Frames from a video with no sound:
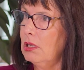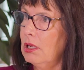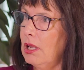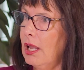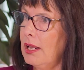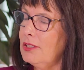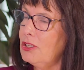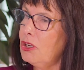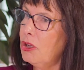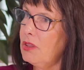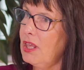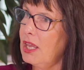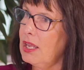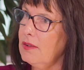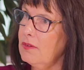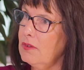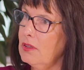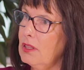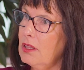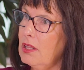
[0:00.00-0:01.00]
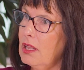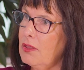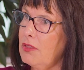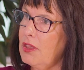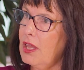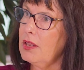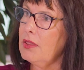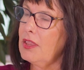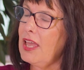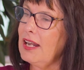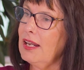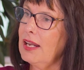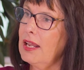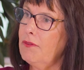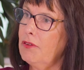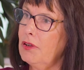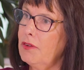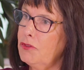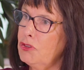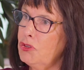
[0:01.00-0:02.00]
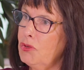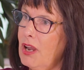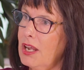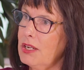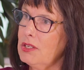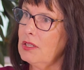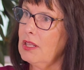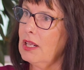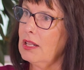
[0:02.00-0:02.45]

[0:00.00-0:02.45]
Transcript: and so that level of trust